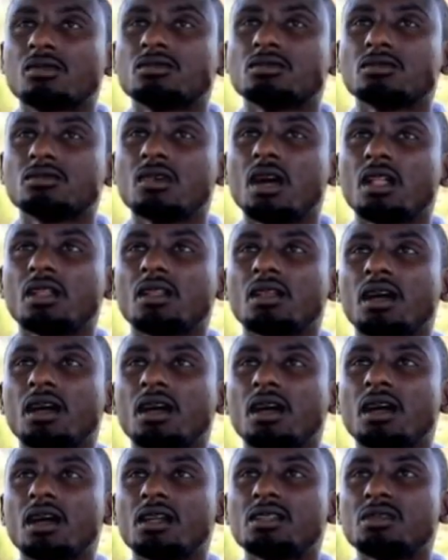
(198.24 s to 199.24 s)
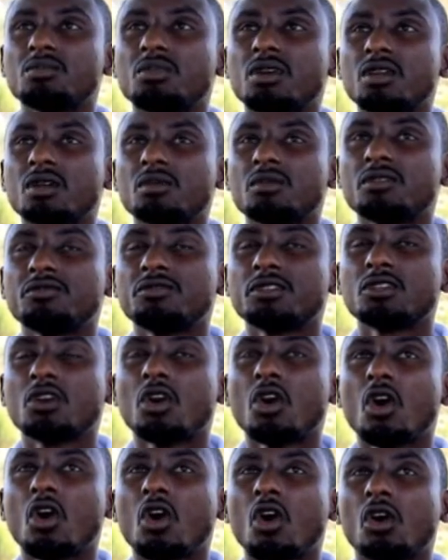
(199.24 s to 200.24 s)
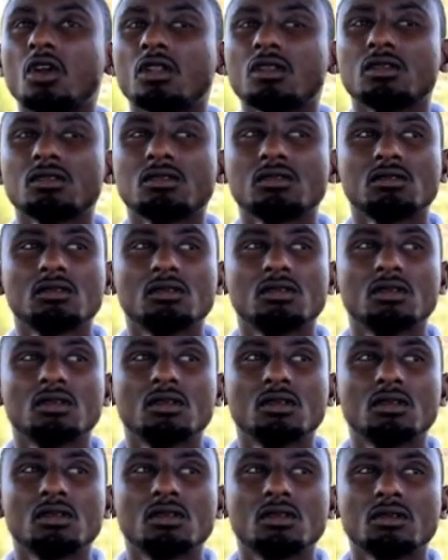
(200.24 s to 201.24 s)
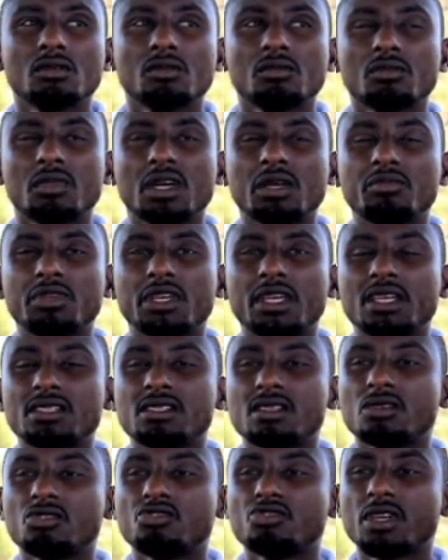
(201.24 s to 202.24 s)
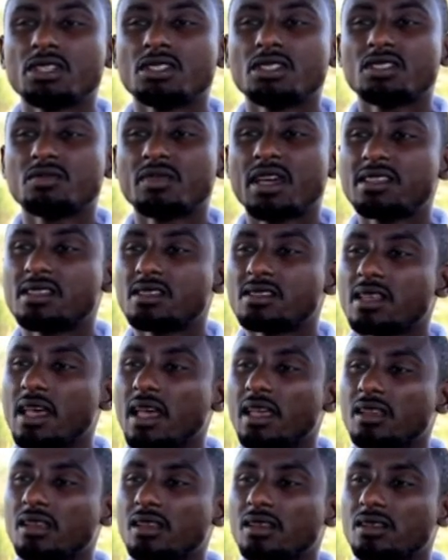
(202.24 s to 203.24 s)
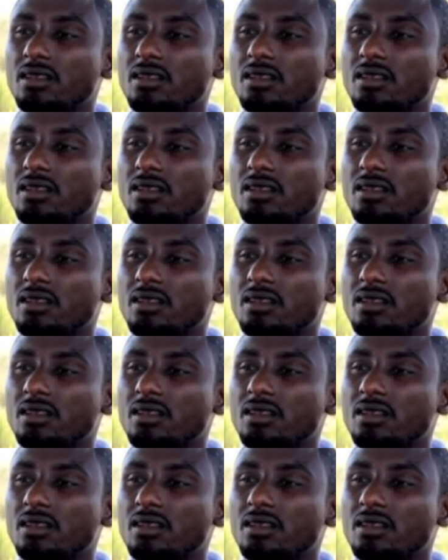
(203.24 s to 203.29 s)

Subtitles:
Well, at the bottom of it all, my biggest interest is my society.